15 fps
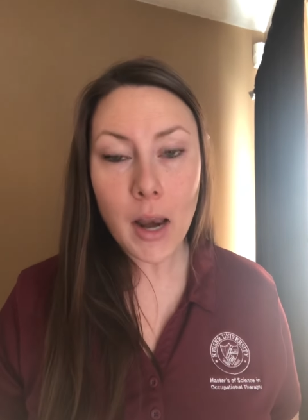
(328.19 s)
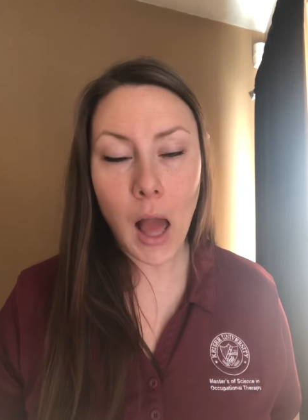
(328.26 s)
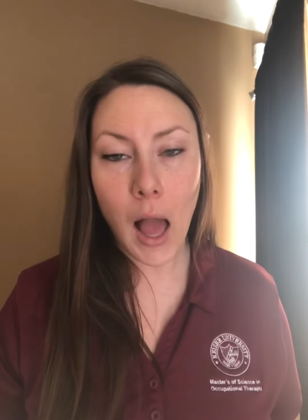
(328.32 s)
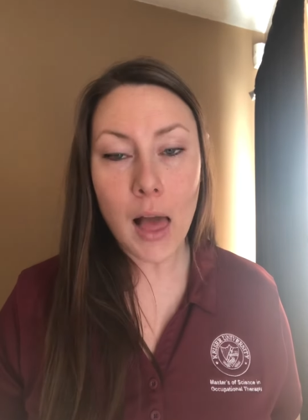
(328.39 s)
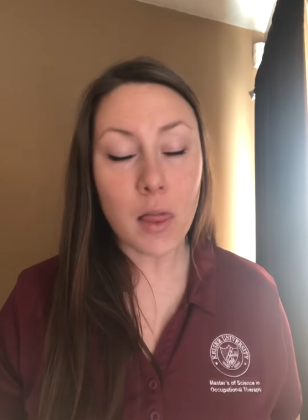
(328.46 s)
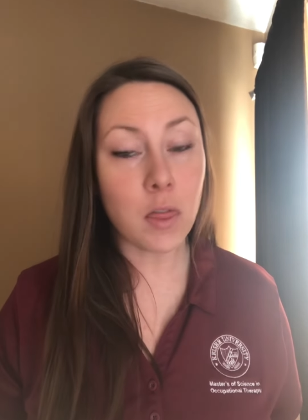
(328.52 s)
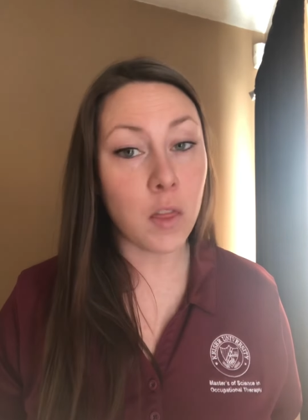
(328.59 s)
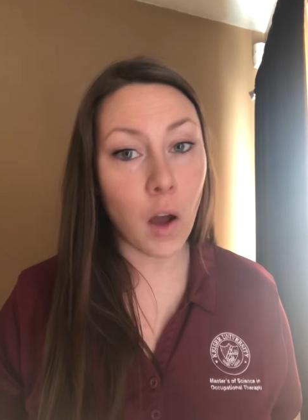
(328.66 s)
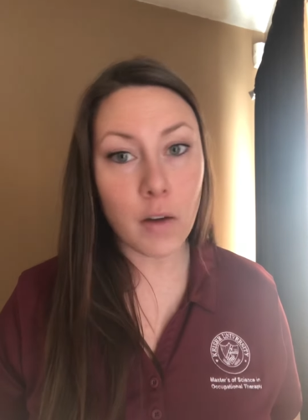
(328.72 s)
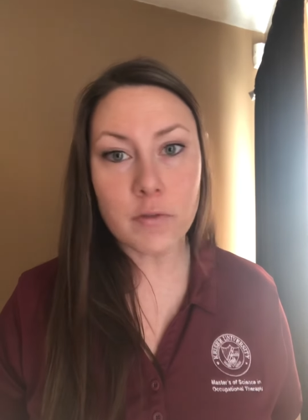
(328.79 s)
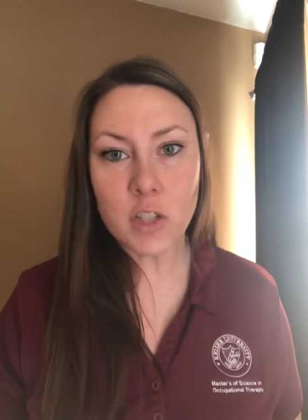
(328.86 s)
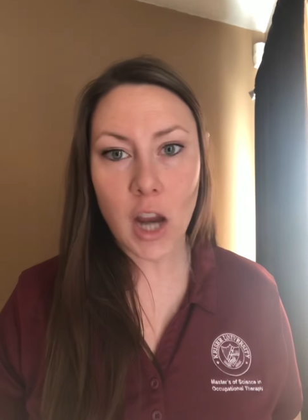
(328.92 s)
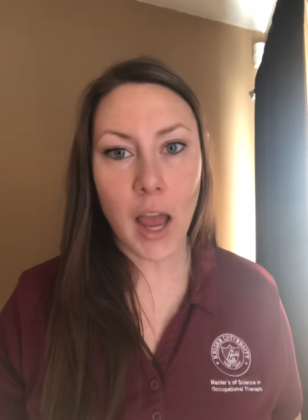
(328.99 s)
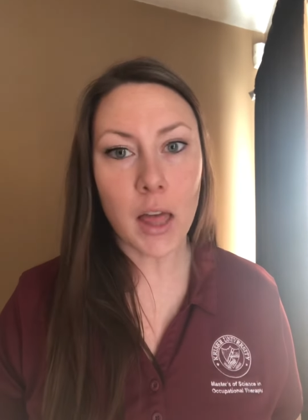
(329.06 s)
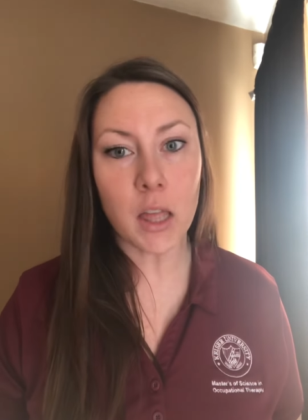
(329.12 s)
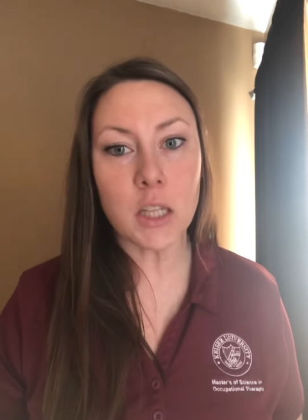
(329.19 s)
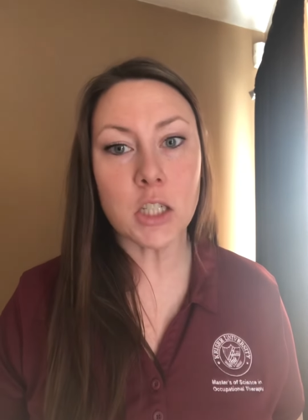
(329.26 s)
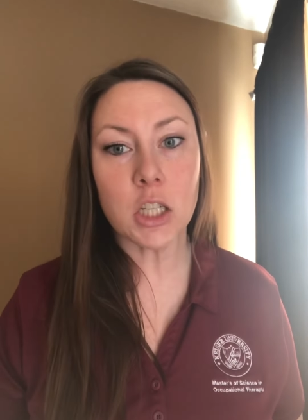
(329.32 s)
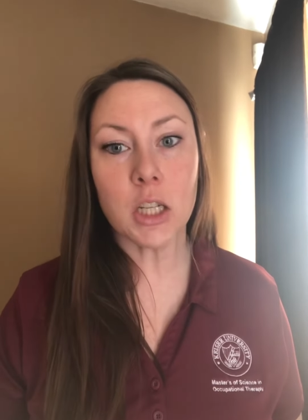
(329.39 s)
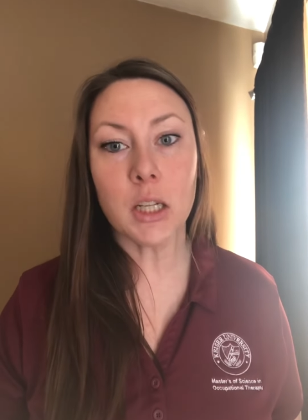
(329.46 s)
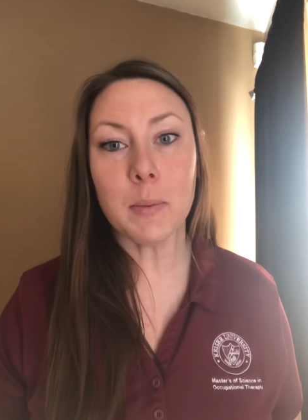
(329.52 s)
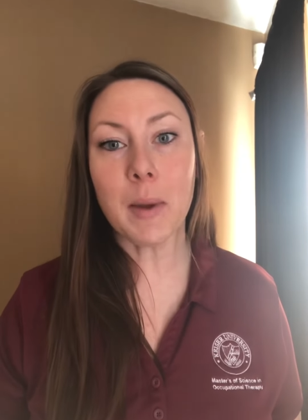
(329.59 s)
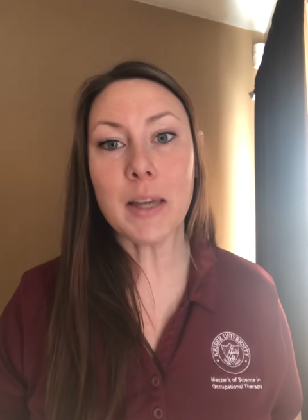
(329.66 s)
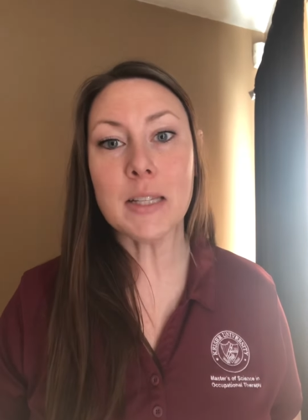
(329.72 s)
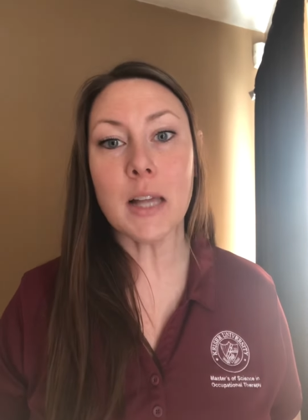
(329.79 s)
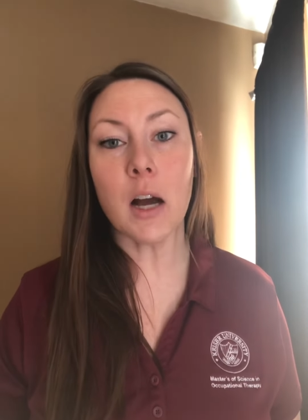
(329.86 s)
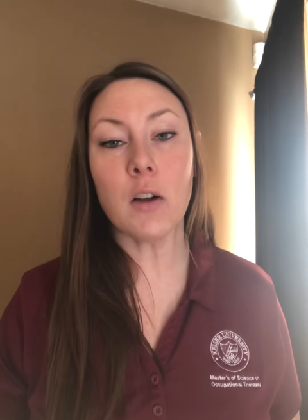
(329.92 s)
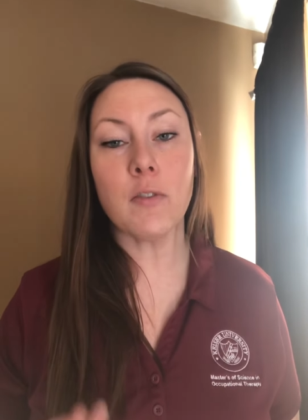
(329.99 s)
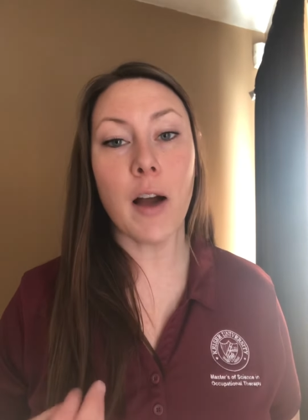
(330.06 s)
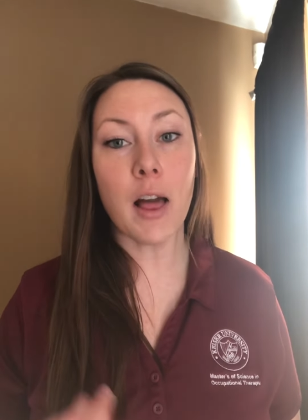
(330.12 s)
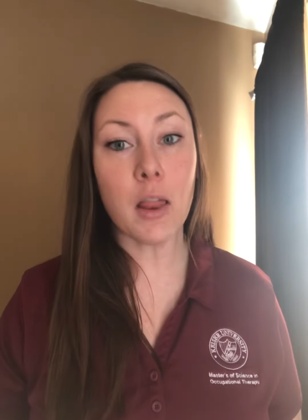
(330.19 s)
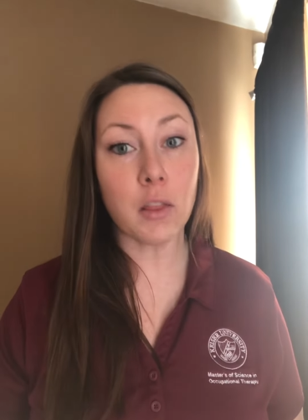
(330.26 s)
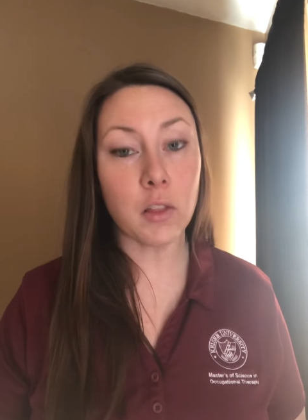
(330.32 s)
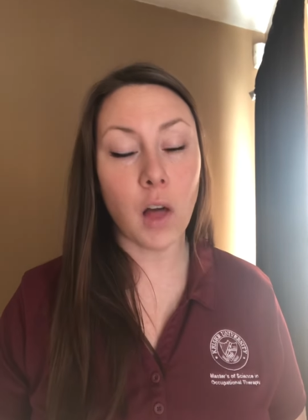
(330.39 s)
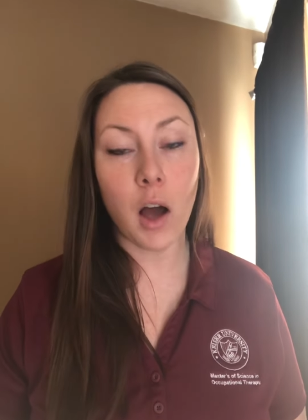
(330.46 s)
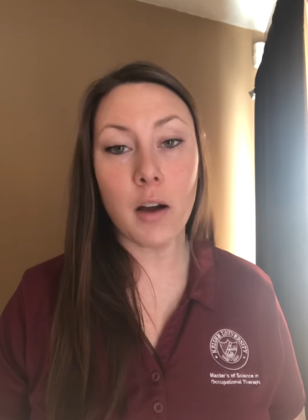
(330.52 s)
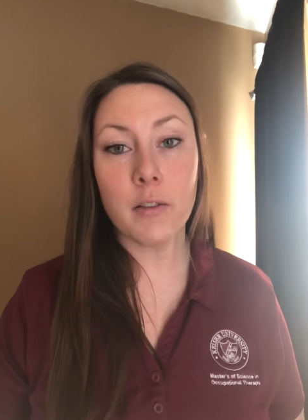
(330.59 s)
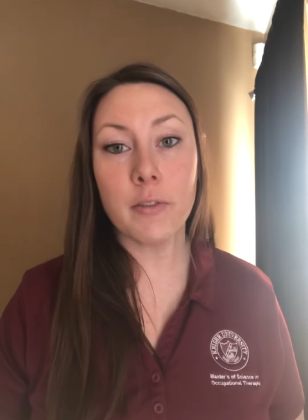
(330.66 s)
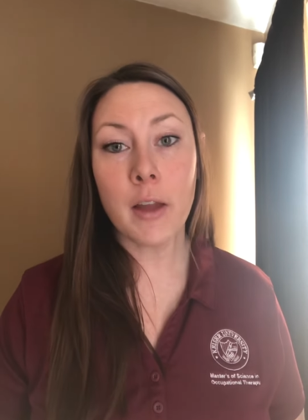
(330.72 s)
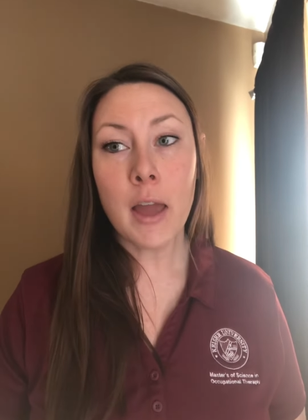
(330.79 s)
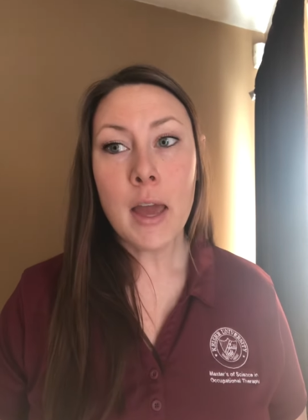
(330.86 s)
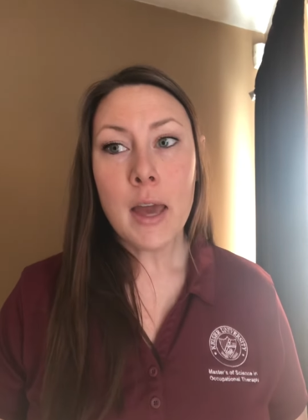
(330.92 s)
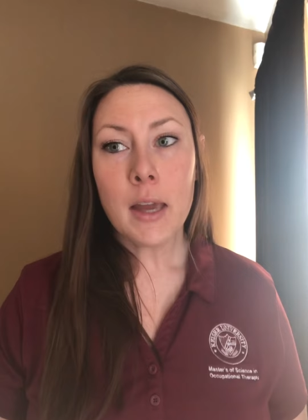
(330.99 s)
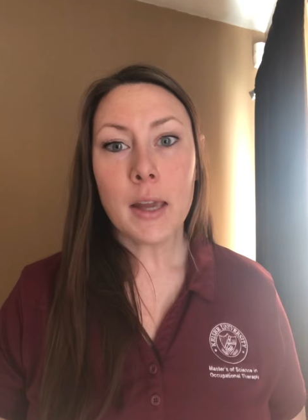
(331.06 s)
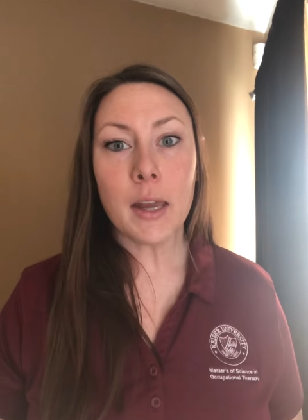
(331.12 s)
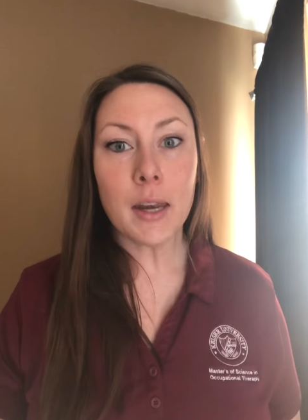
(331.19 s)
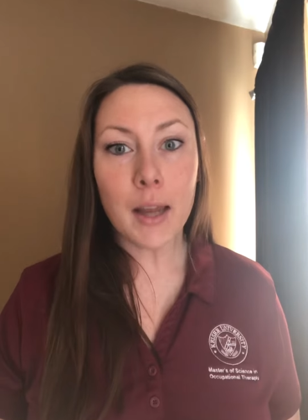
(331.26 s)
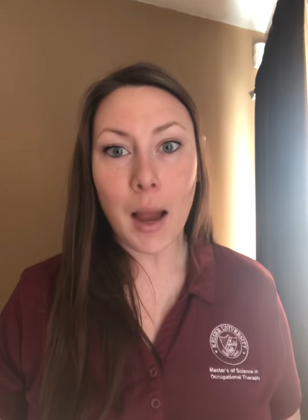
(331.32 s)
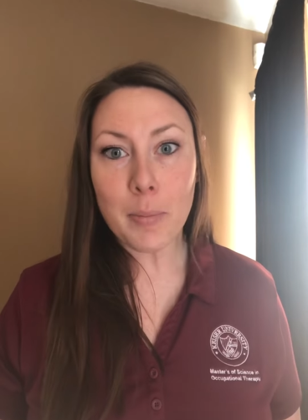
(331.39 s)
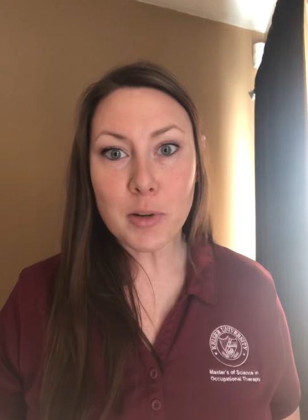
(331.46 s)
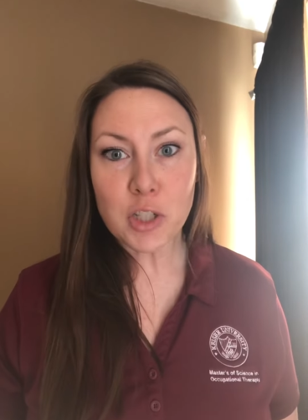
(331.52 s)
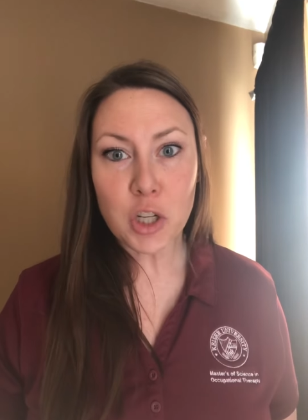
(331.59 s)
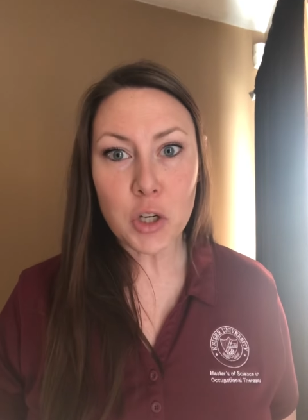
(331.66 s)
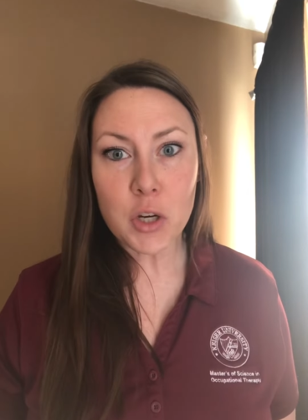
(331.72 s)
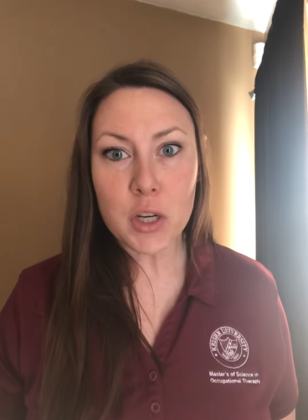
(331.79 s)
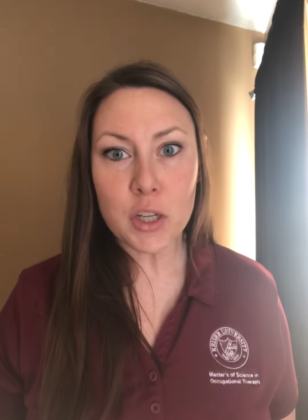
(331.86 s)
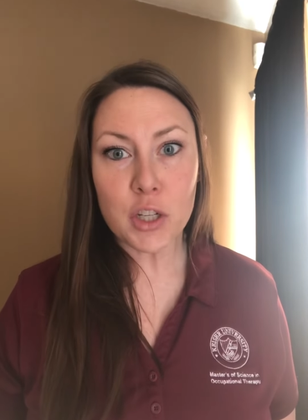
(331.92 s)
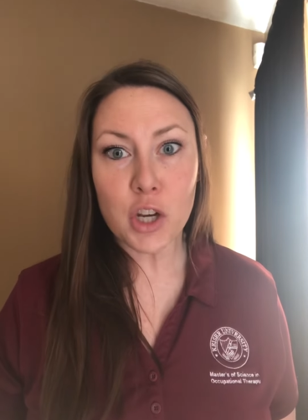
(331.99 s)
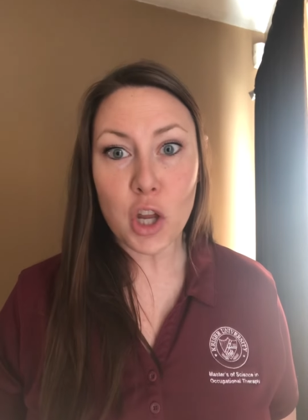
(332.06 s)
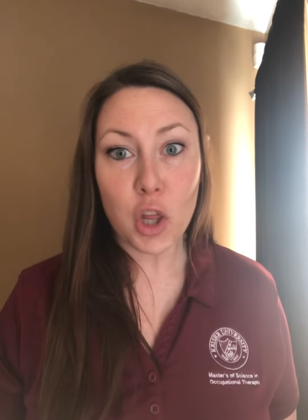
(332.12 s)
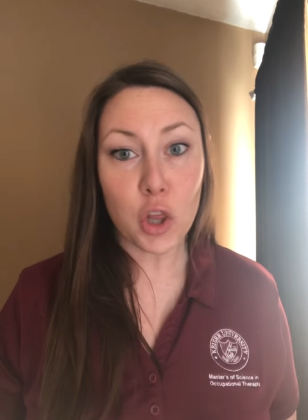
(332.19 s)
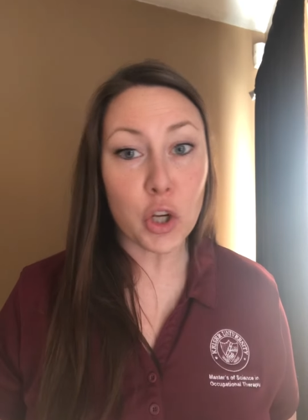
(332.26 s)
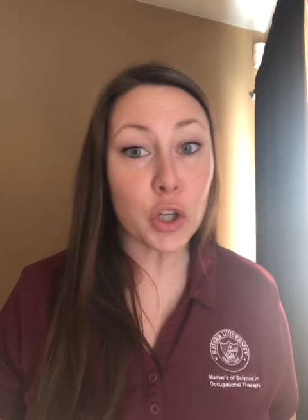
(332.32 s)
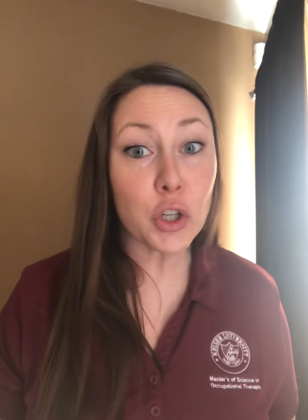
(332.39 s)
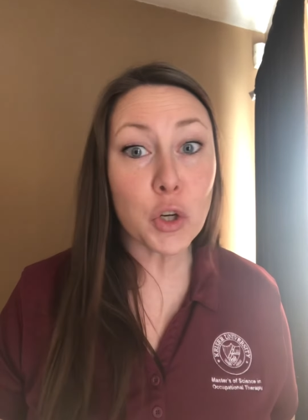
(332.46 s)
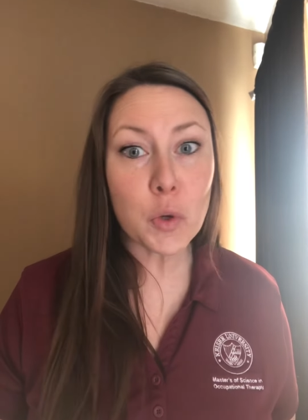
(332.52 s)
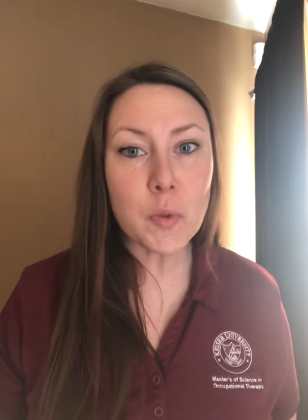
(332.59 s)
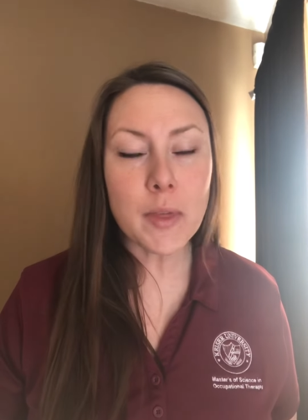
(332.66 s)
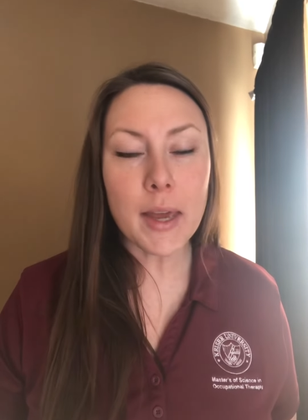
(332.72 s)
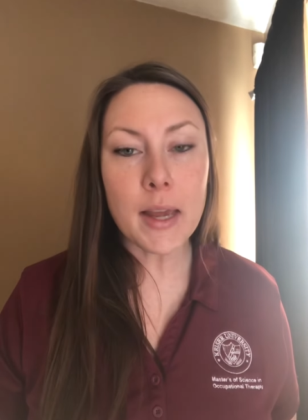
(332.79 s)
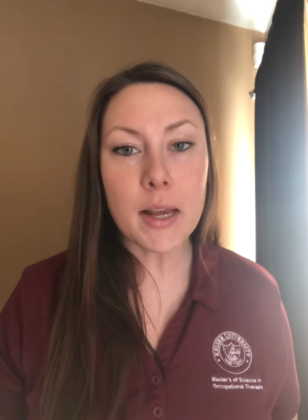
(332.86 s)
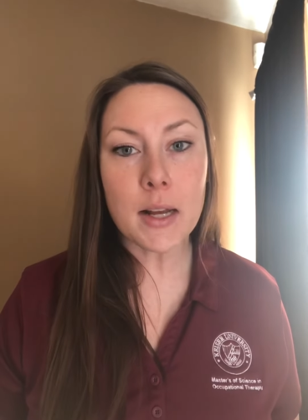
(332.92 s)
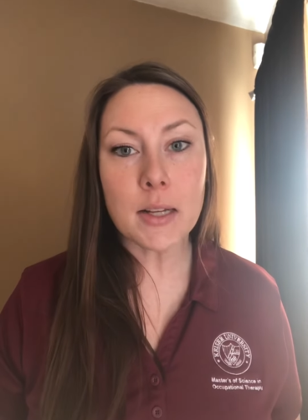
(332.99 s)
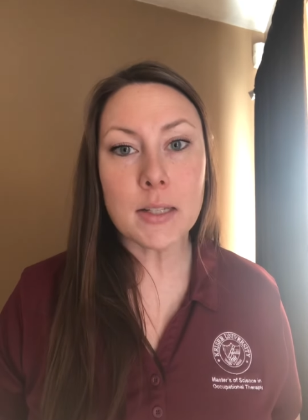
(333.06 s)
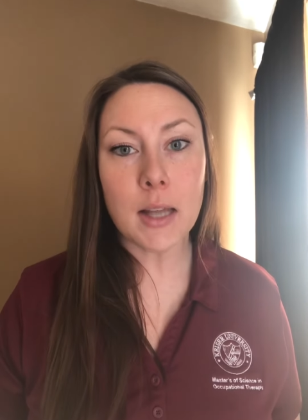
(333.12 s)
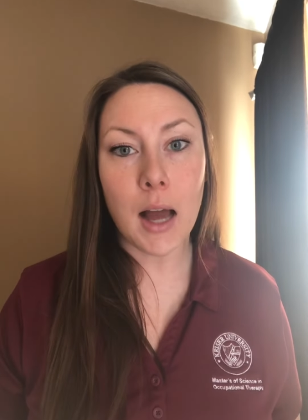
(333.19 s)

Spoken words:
I love challenging myself. I love getting opportunity to learn new things.